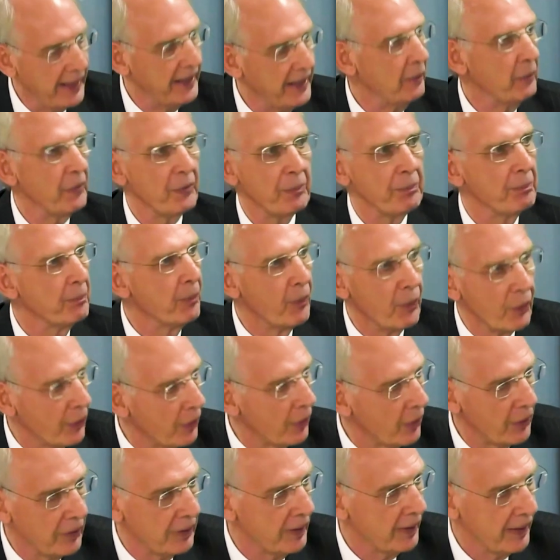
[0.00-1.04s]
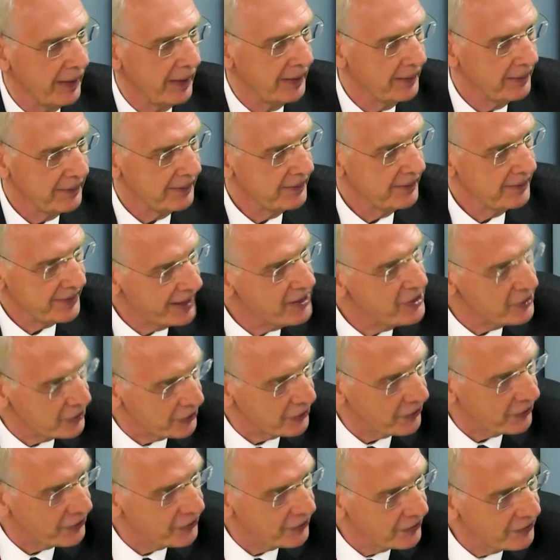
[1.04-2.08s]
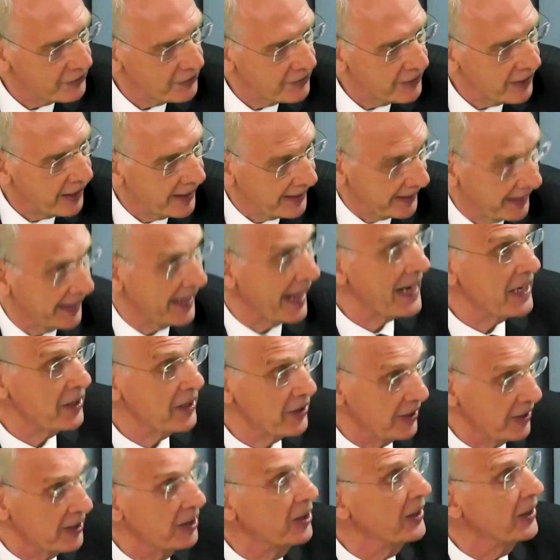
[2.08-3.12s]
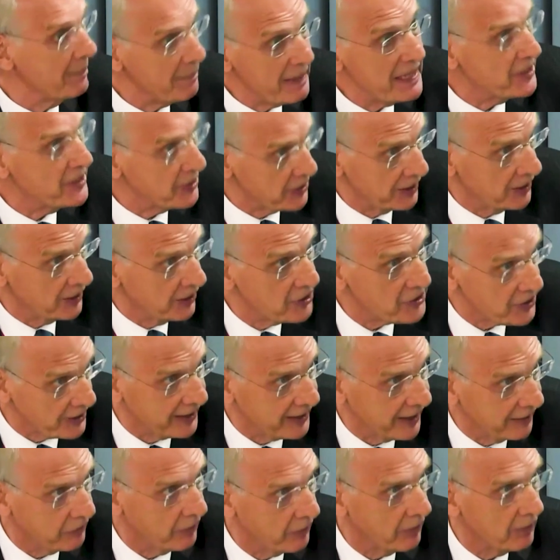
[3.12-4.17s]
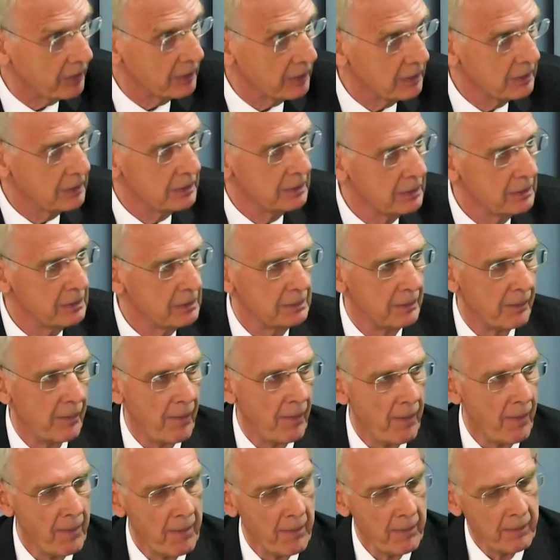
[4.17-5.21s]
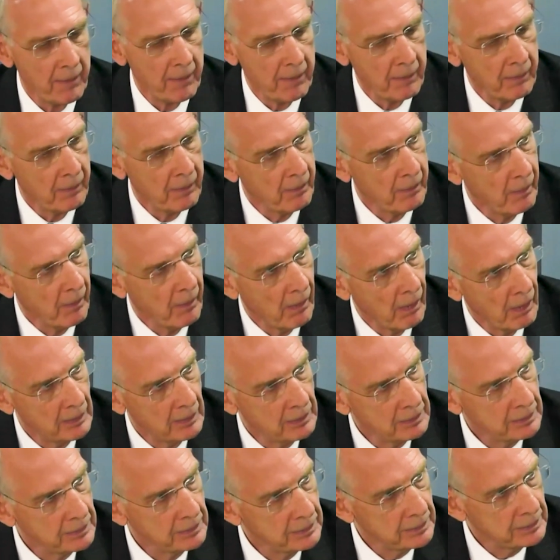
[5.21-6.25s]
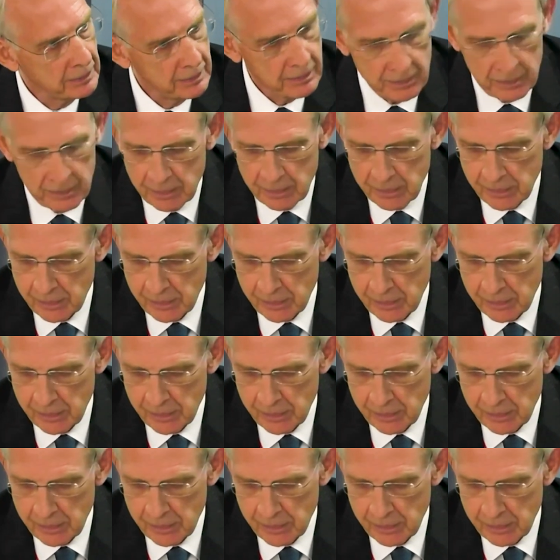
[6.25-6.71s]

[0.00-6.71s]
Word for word: And it was more dangerous at an, an immediate allergic level. can we just unpick some of the, the,